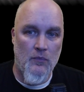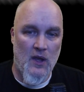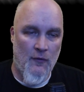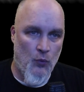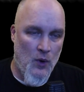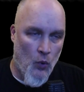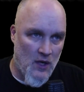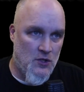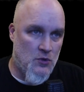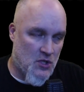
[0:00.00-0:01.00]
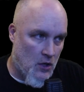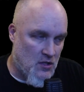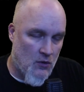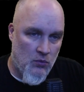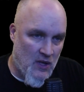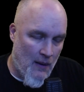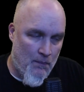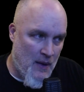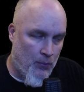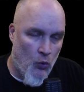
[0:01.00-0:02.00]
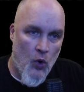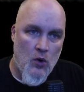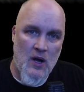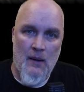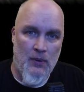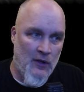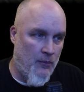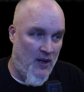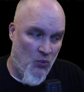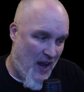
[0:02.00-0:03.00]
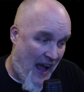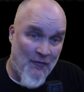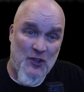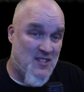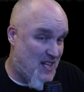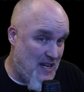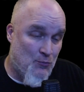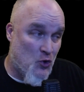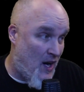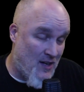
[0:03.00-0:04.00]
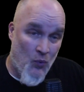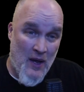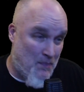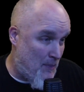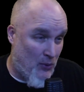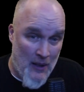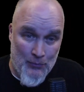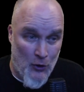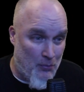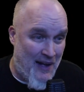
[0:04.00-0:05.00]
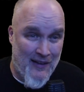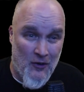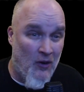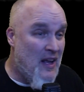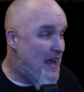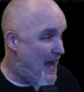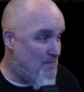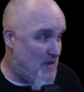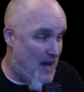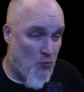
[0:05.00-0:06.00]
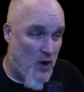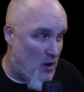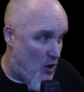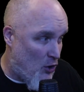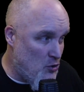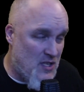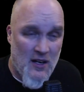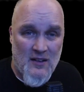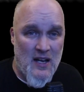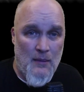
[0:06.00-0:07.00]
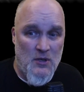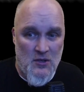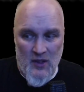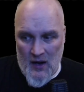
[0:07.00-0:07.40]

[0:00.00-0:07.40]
if we want to start to get people woke up a little bit. And we have to keep trying to wake people up little by little. And man, we are losing our time to do that.